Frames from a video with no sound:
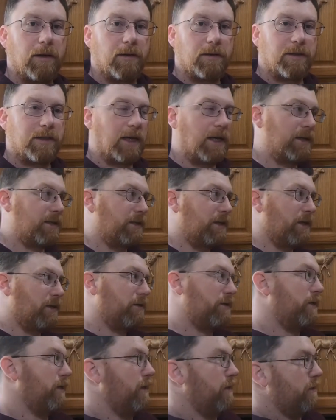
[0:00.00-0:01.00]
Say it's deer
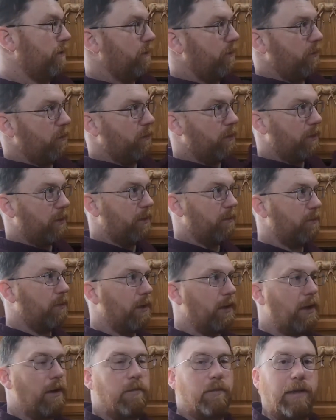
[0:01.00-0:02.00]
season, you want to
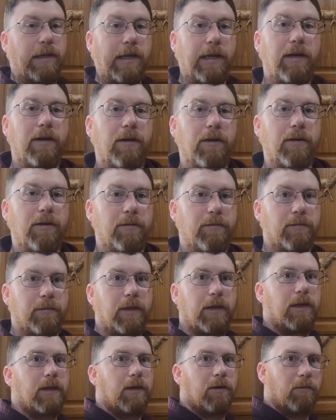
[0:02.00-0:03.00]
put up deer and
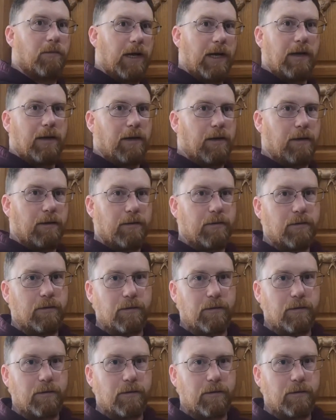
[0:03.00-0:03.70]
make a